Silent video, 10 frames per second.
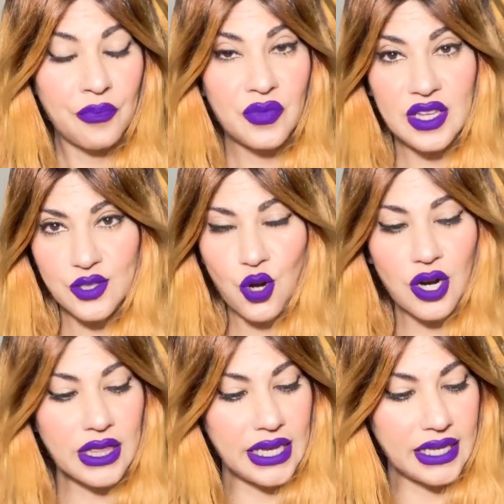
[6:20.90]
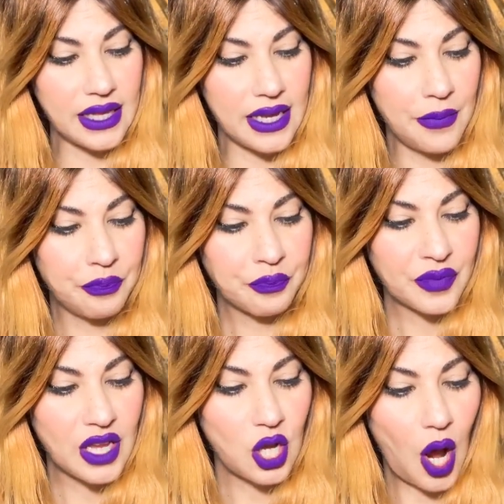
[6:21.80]
this card lately.
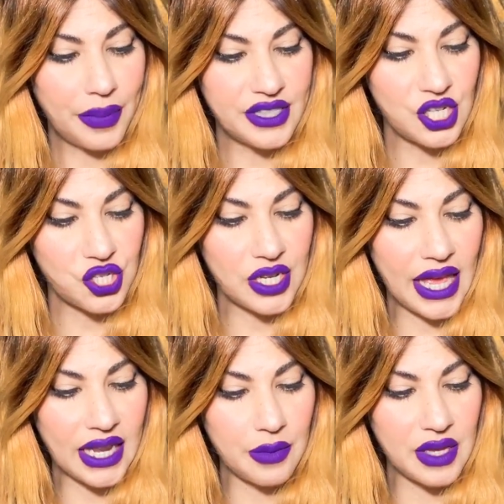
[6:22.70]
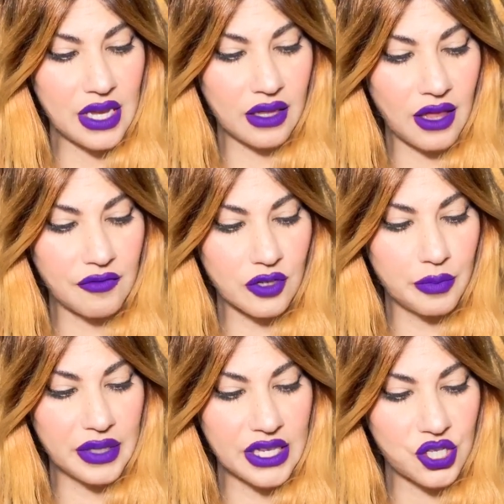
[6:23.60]
Competition, enemy, clever,
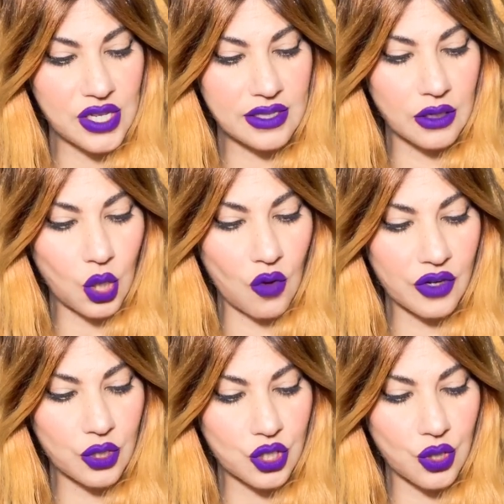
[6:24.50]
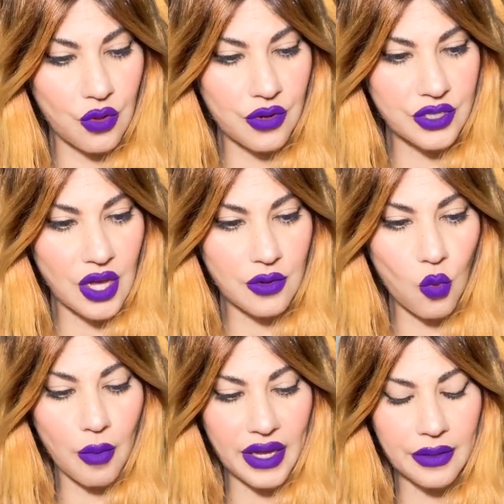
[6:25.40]
malicious, look over your shoulder. The other
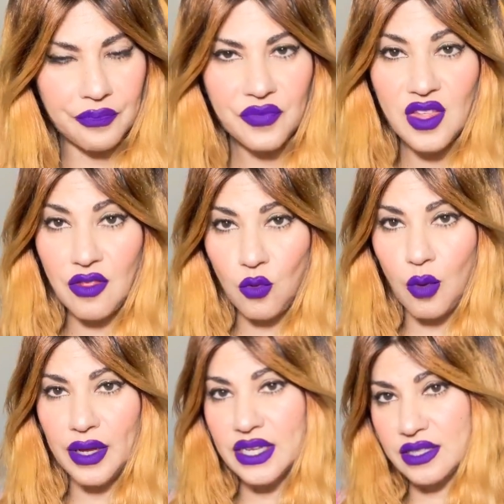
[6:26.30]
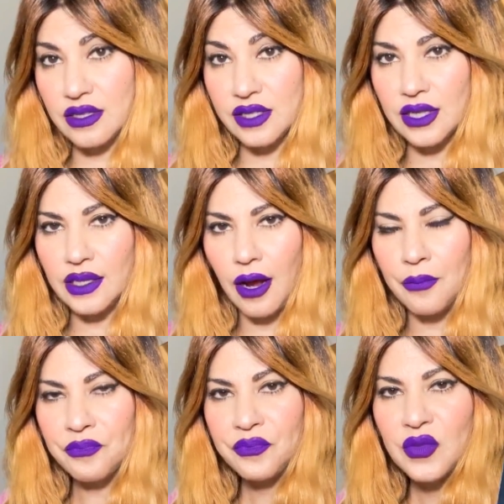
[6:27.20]
woman is Selena.
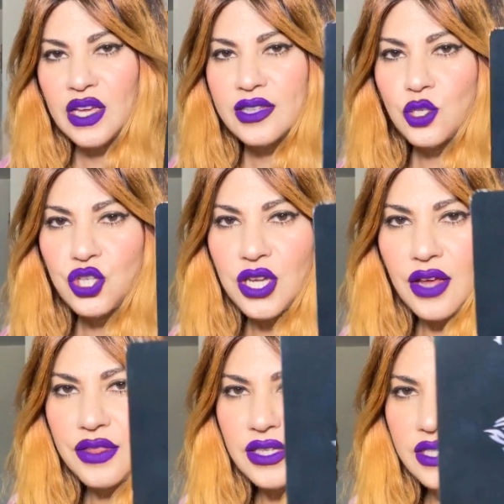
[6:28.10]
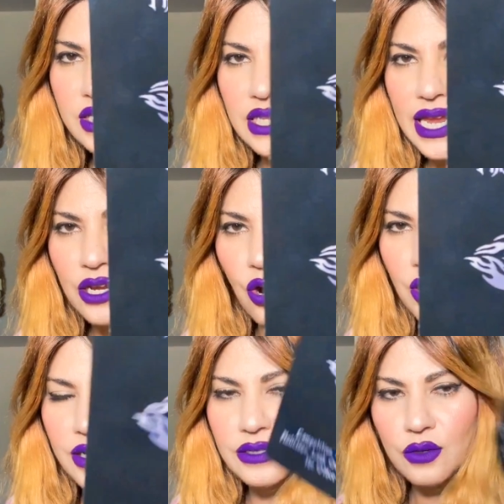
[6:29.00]
So she got this snake
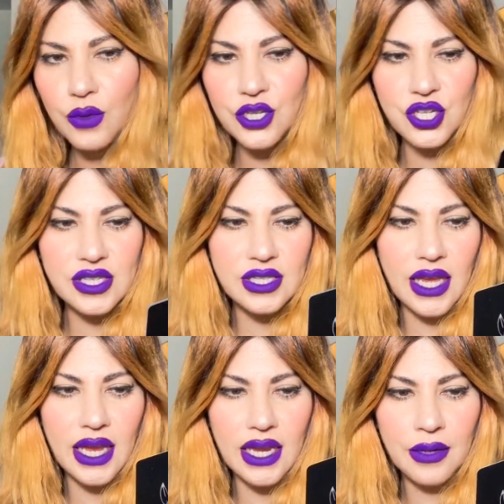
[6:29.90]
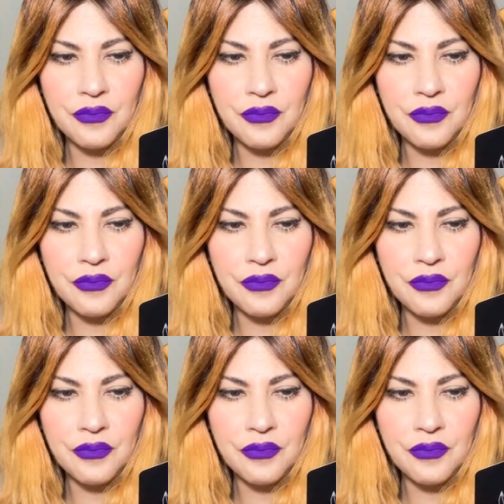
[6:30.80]
card, which is saying